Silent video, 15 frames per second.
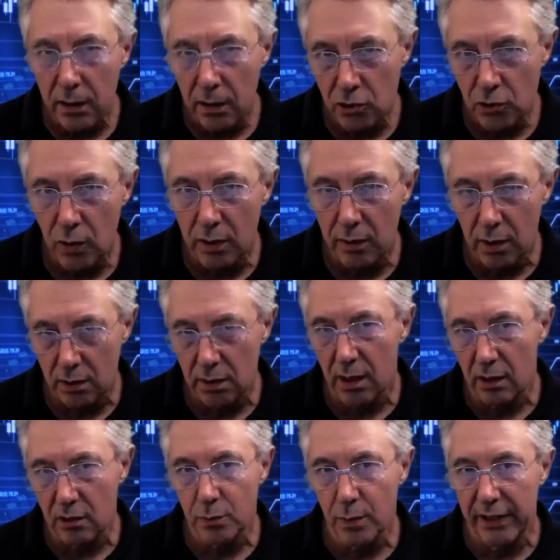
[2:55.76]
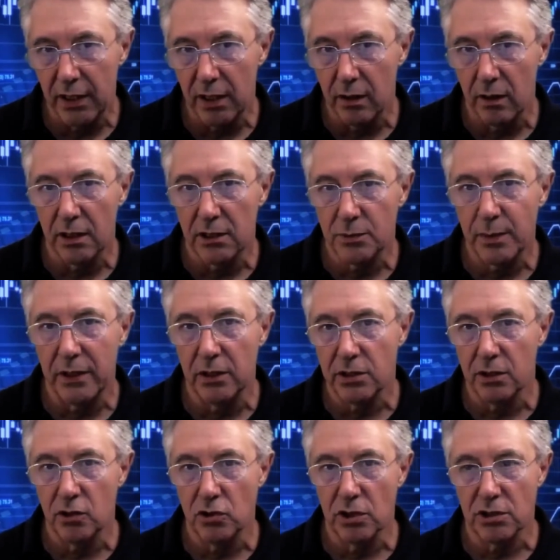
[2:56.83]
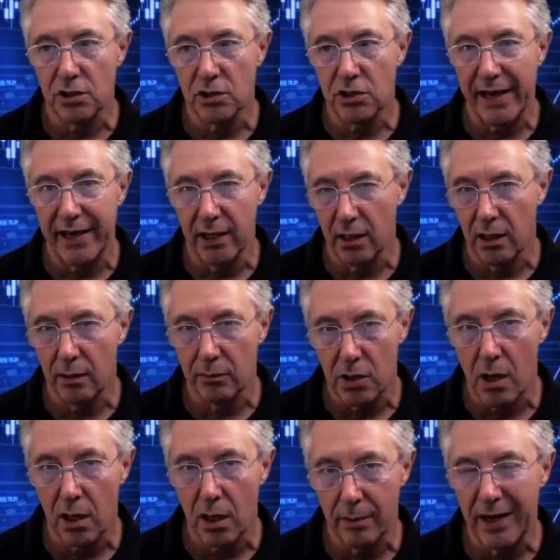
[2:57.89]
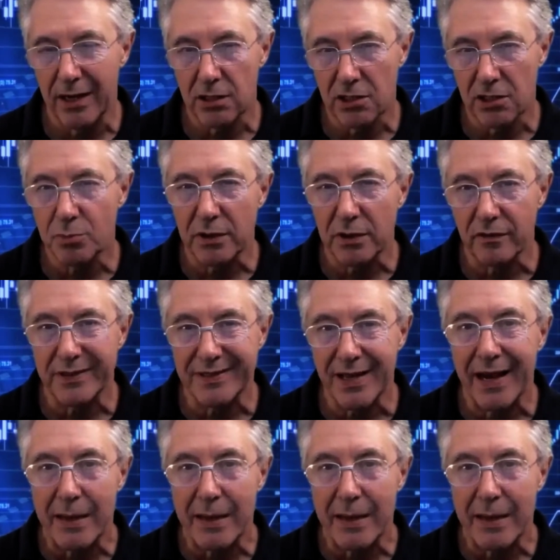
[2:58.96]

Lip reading: and here's one, and I'll explain here the experience here in just a second that I'm talking about. It's a specific